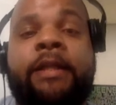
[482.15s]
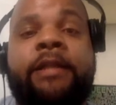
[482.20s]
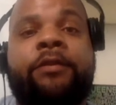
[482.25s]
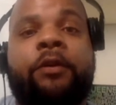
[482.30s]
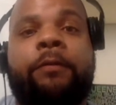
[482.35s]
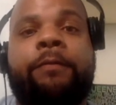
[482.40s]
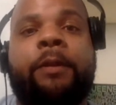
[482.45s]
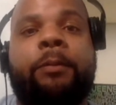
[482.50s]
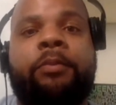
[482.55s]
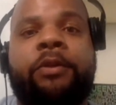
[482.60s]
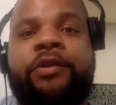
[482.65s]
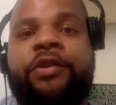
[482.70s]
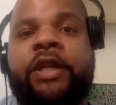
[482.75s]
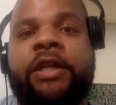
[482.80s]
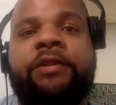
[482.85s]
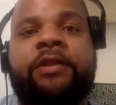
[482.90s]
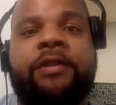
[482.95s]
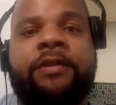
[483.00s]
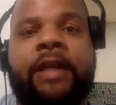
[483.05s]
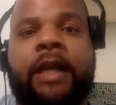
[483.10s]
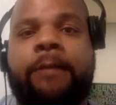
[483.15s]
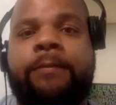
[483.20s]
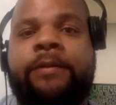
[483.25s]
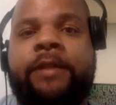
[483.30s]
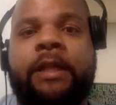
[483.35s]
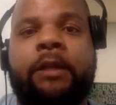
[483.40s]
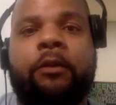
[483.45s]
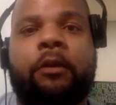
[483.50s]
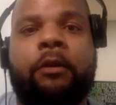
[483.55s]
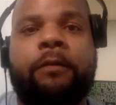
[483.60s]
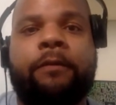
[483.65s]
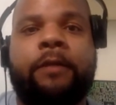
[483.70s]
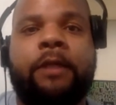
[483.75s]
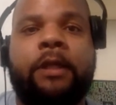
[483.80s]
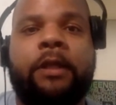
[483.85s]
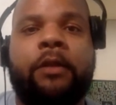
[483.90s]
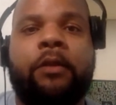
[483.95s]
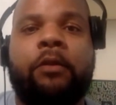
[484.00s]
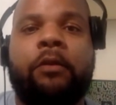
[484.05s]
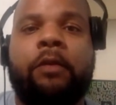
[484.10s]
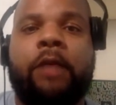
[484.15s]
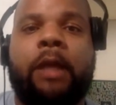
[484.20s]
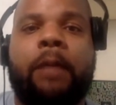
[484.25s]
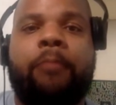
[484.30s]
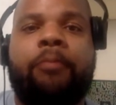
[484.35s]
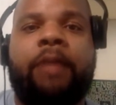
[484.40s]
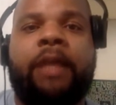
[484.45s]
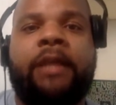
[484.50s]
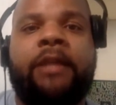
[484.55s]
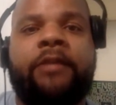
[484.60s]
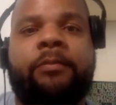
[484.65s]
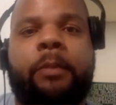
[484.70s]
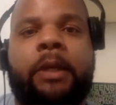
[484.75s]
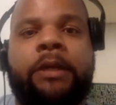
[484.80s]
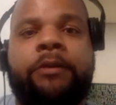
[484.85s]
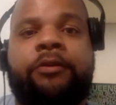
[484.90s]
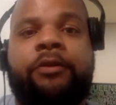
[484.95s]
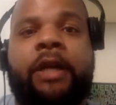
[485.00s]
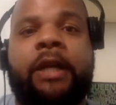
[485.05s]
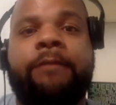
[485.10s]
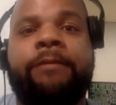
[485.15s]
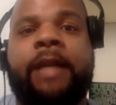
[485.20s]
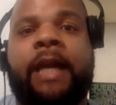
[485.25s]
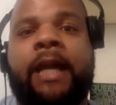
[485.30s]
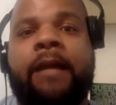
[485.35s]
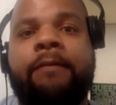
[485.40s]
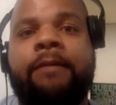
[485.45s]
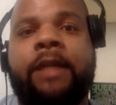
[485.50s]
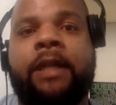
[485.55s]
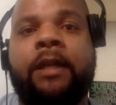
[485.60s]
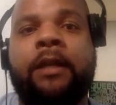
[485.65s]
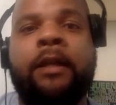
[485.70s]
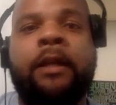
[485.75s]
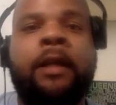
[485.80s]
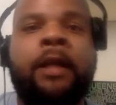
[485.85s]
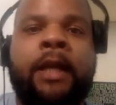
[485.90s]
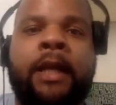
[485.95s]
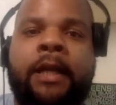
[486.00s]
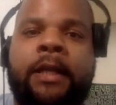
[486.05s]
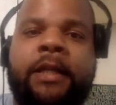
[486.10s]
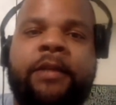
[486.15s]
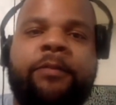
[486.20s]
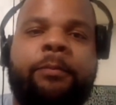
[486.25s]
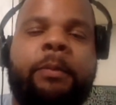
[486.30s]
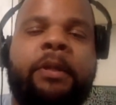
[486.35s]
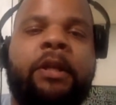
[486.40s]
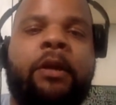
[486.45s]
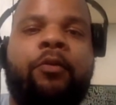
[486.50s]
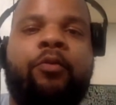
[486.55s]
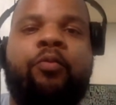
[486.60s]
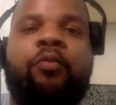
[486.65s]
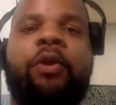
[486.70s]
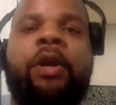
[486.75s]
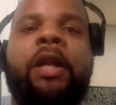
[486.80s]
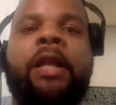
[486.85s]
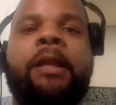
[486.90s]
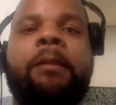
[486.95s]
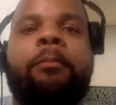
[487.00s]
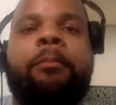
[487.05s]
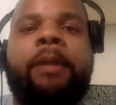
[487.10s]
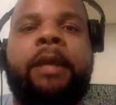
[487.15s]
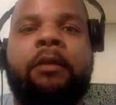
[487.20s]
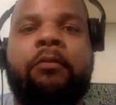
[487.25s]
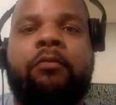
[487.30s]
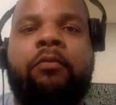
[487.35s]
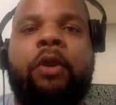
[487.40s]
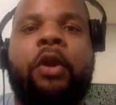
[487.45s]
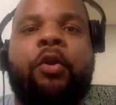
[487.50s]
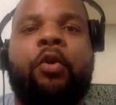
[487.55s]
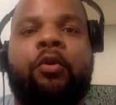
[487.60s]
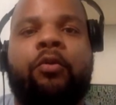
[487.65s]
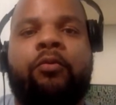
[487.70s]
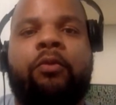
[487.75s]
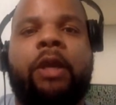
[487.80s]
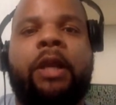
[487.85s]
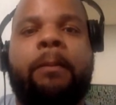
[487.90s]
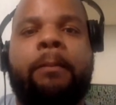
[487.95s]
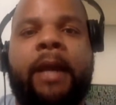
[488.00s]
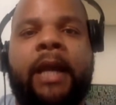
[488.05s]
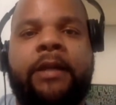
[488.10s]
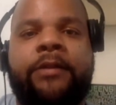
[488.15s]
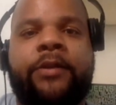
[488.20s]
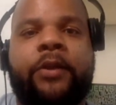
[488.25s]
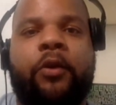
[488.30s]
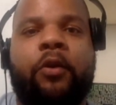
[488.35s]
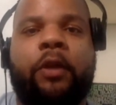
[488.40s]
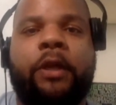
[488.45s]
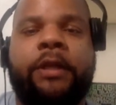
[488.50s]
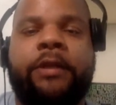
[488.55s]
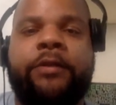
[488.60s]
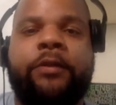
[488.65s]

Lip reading: at least off the projections I've seen off the little practice mock drafts I've done, there's been a really big run on the running backs early.